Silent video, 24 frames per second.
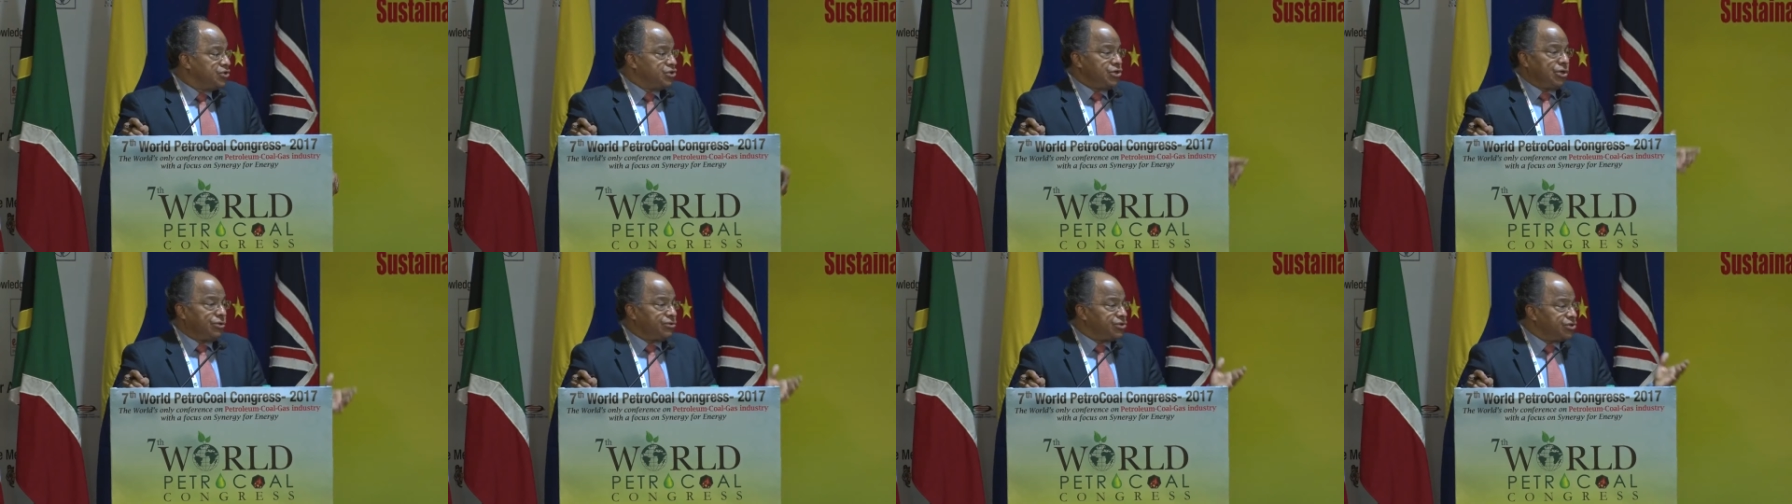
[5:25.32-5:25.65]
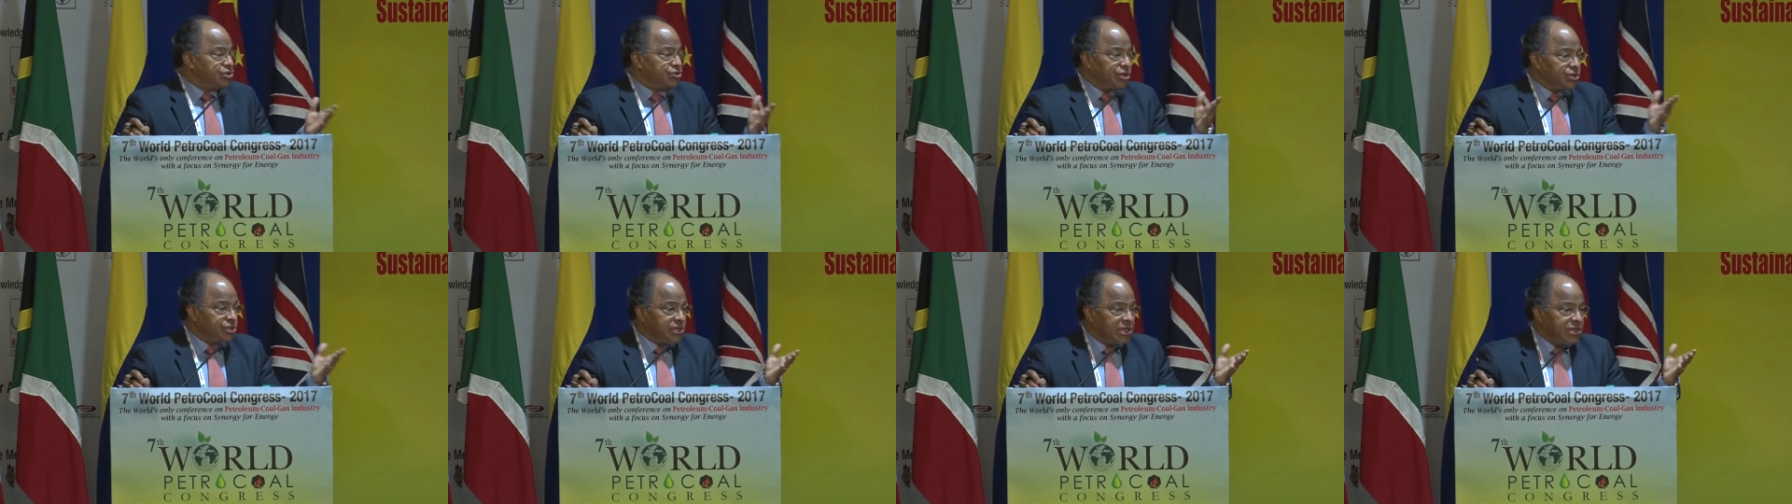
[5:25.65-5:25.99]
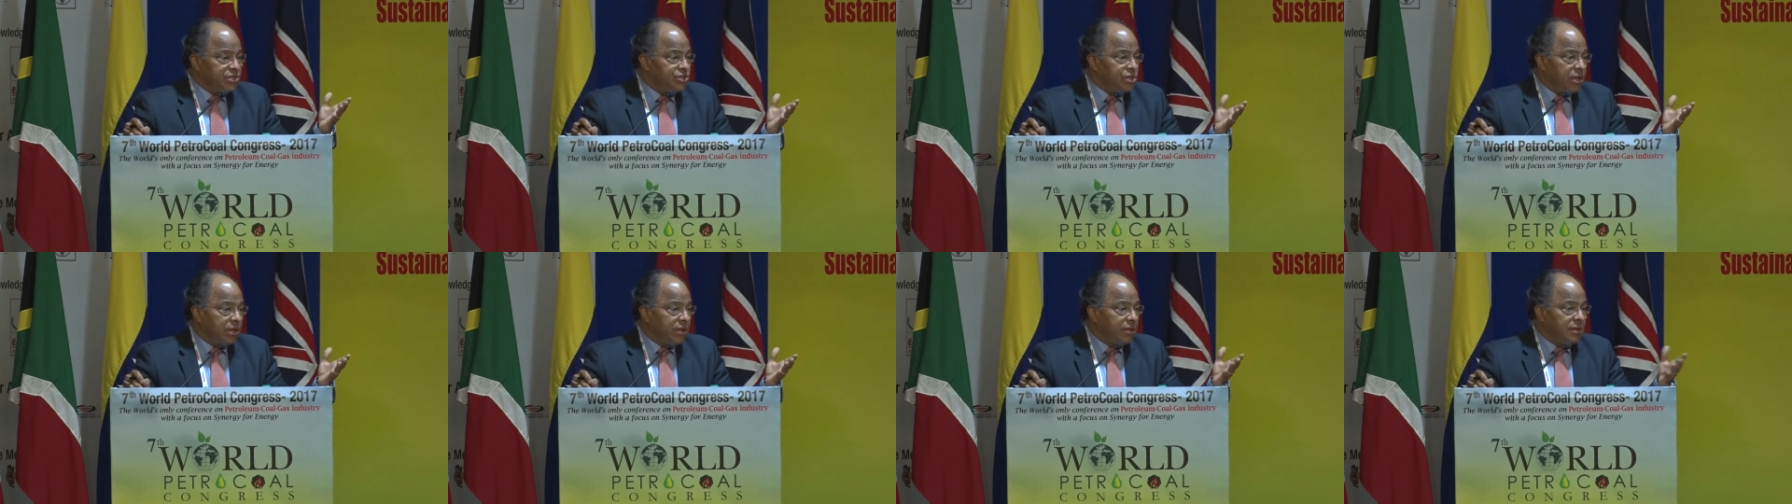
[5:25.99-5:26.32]

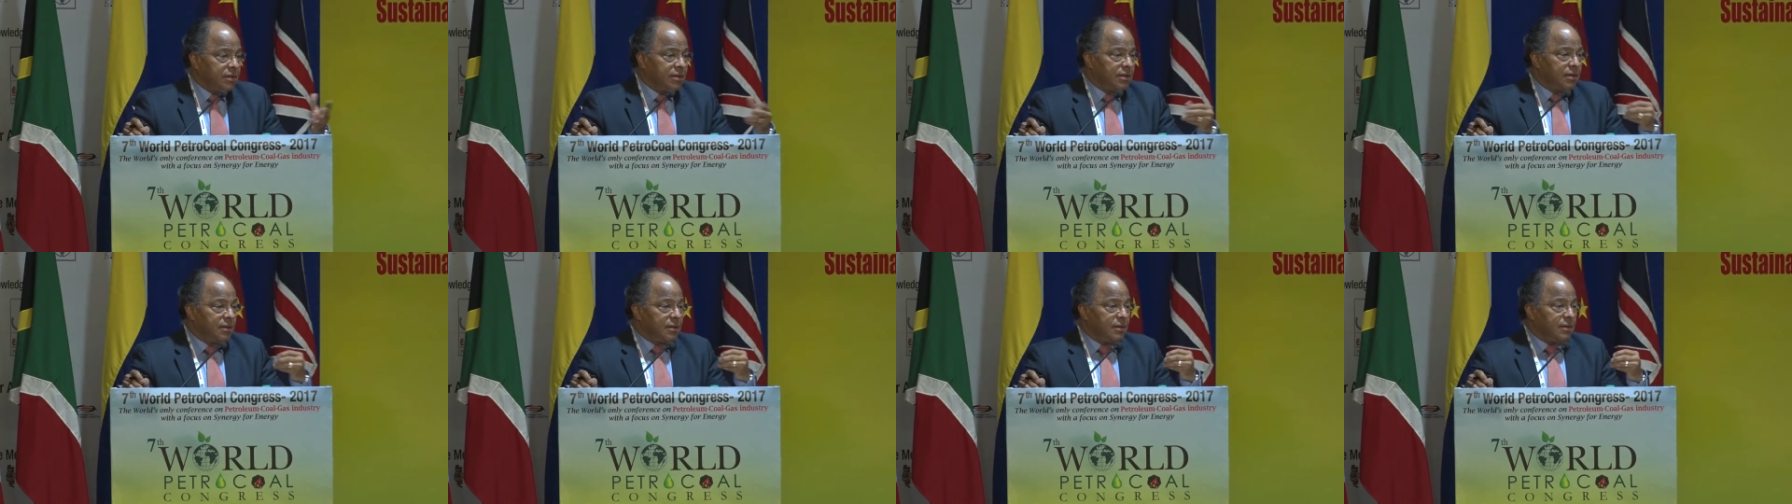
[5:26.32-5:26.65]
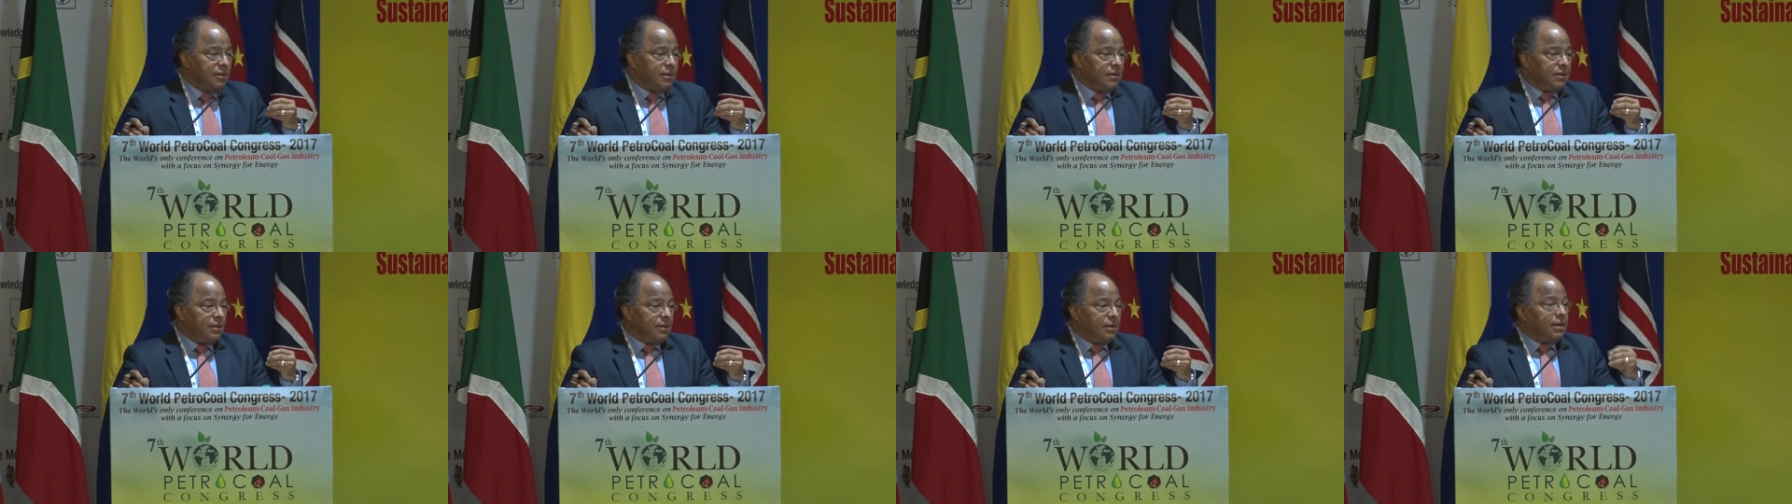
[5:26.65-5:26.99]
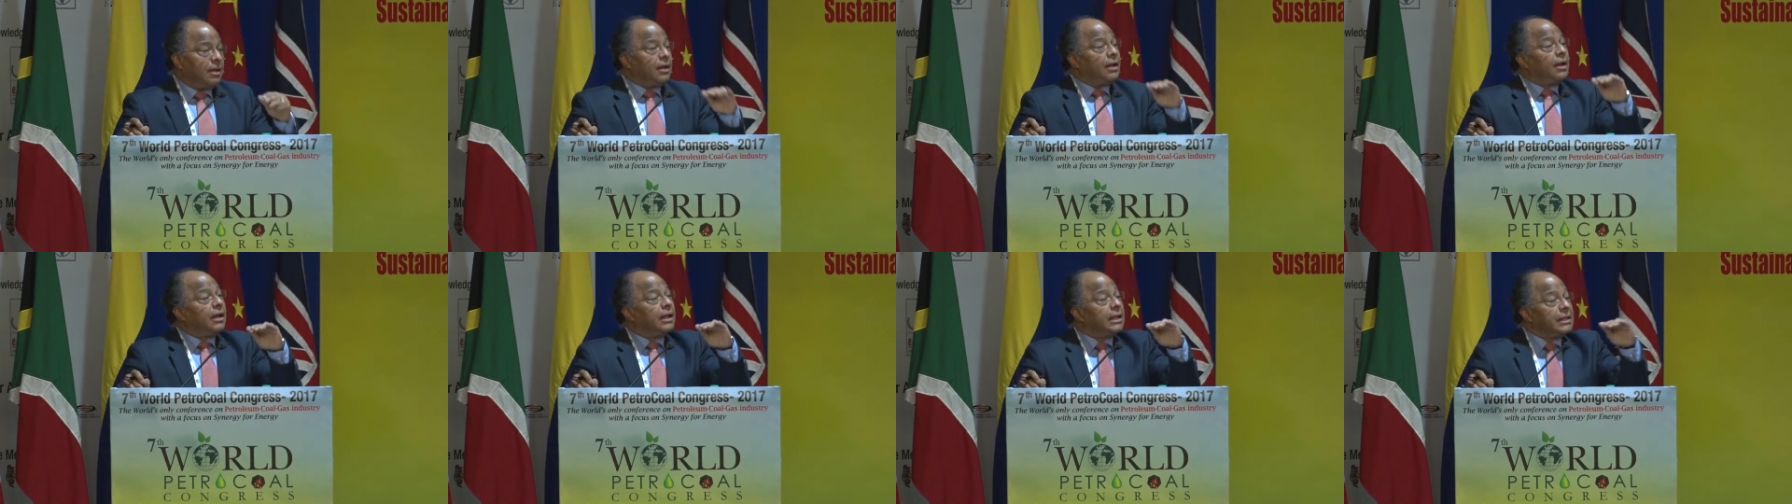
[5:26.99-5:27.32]
geostrategic
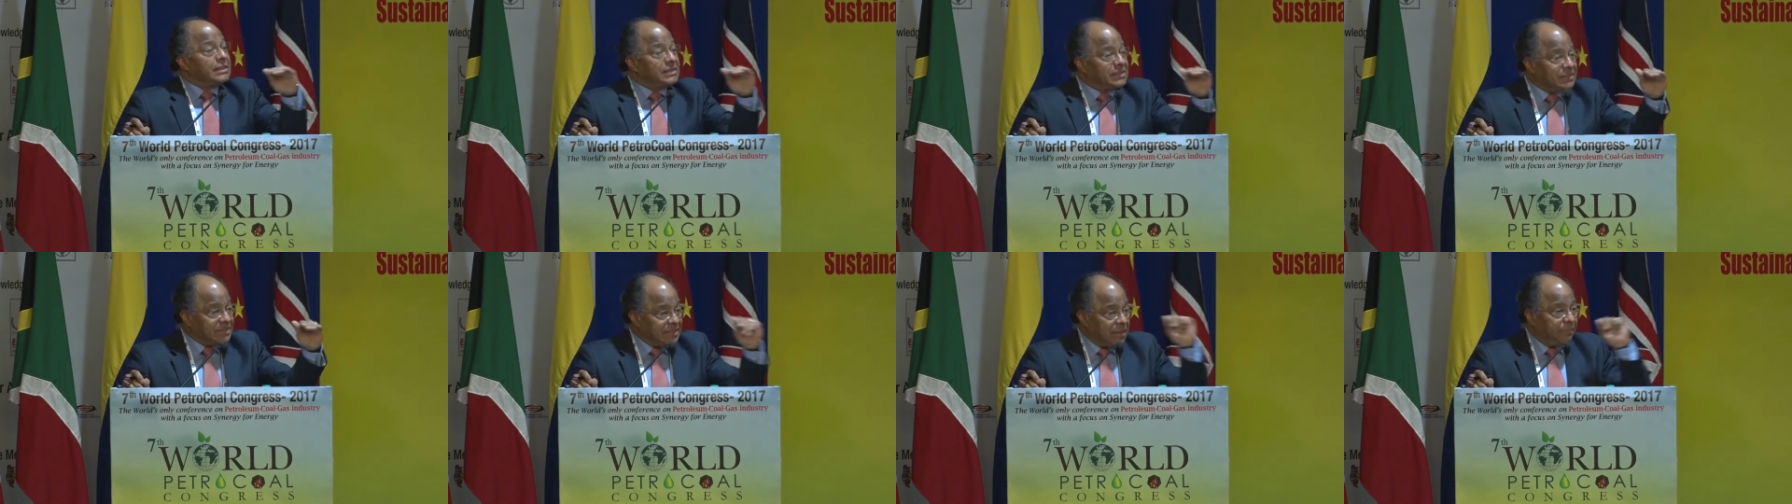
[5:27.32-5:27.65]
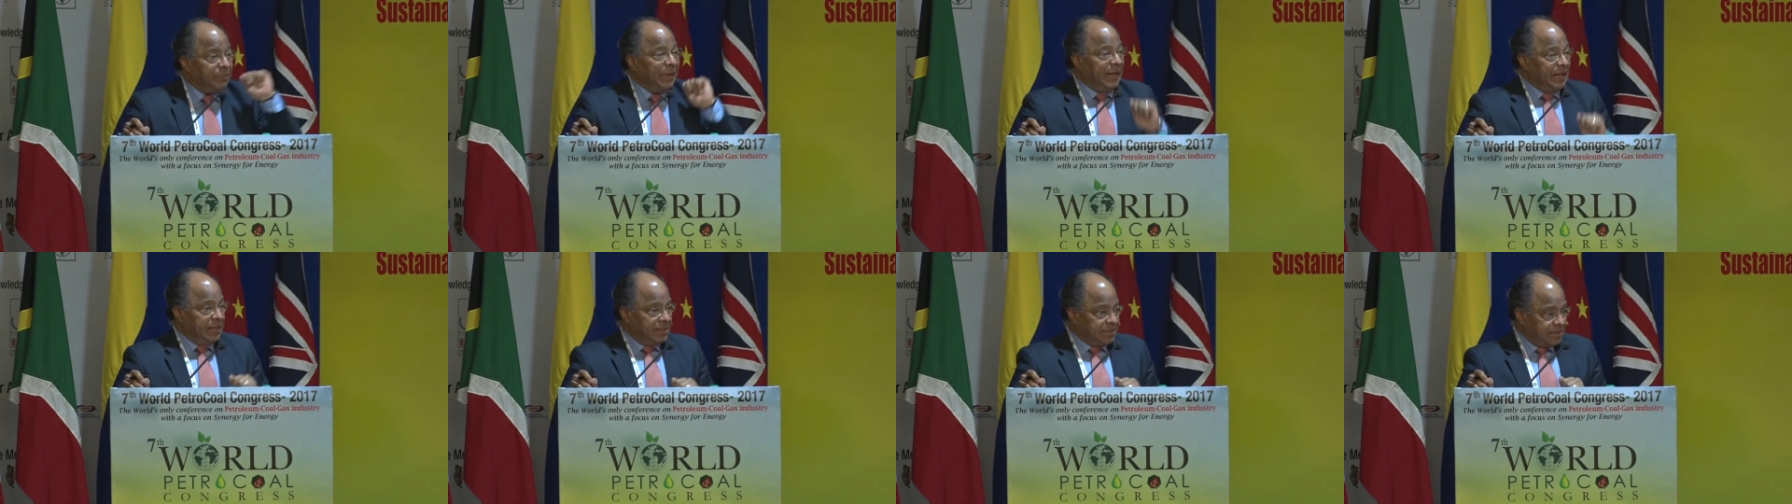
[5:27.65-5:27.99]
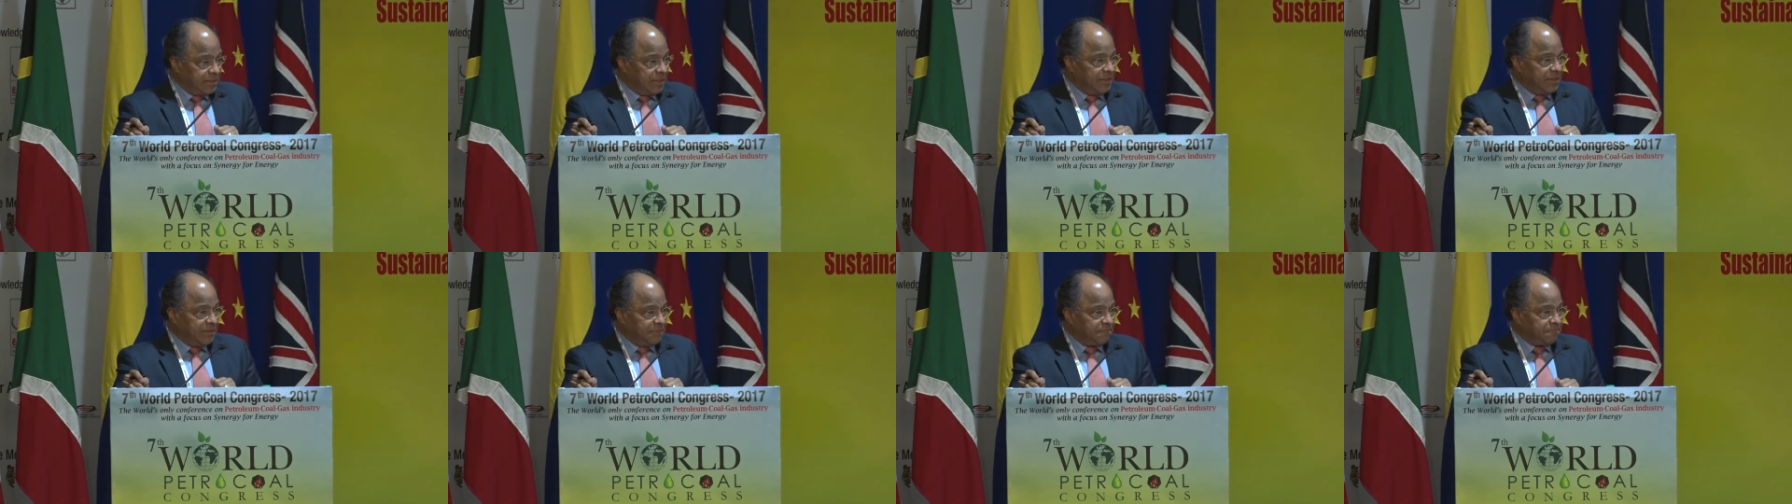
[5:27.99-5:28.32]

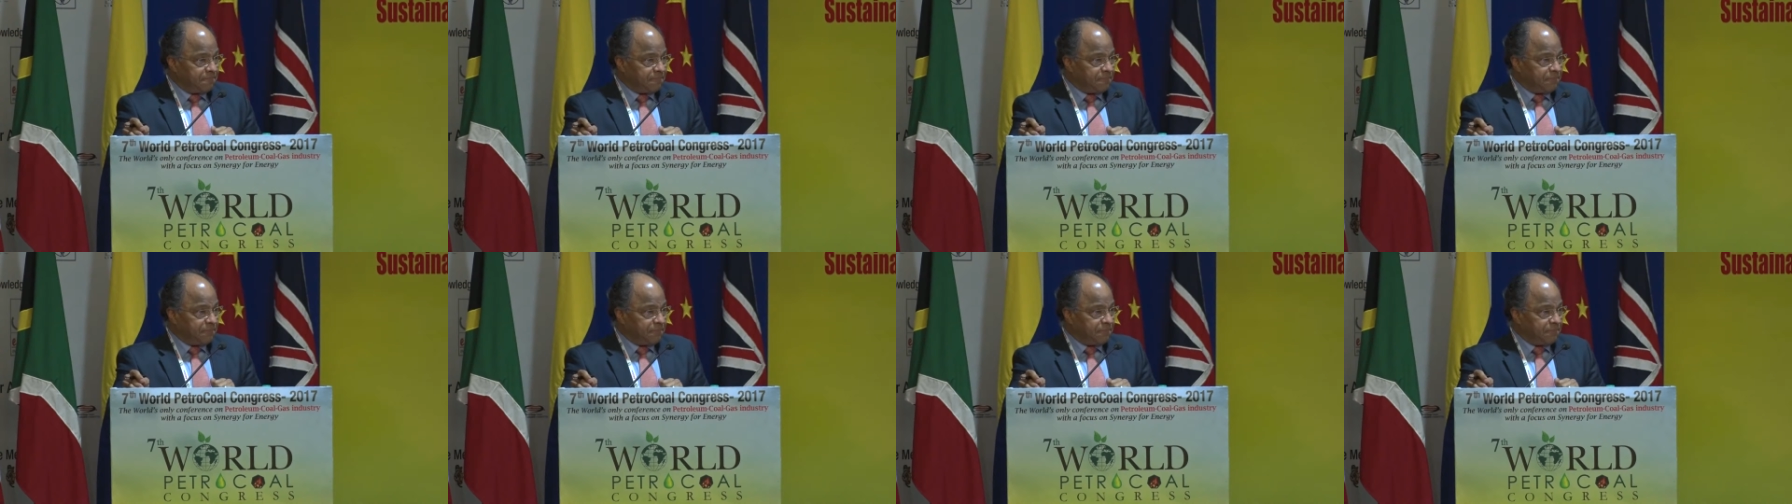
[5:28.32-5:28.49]
stability.